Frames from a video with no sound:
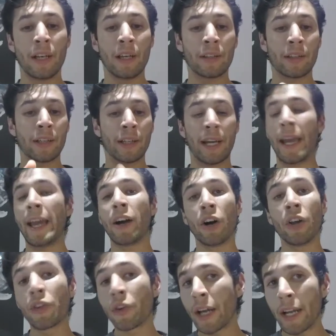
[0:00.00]
the
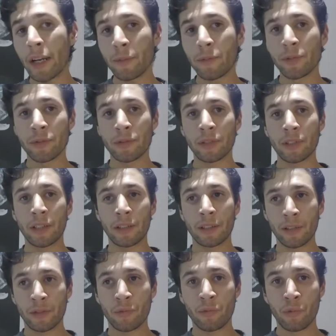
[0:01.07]
other animals in
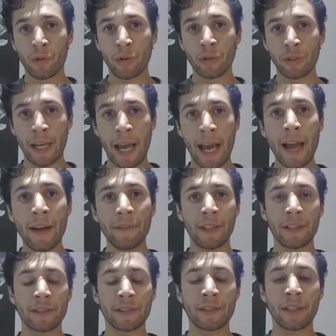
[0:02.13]
this world have
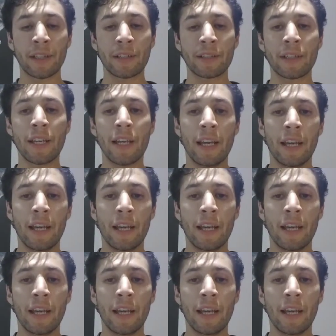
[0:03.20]
instinct,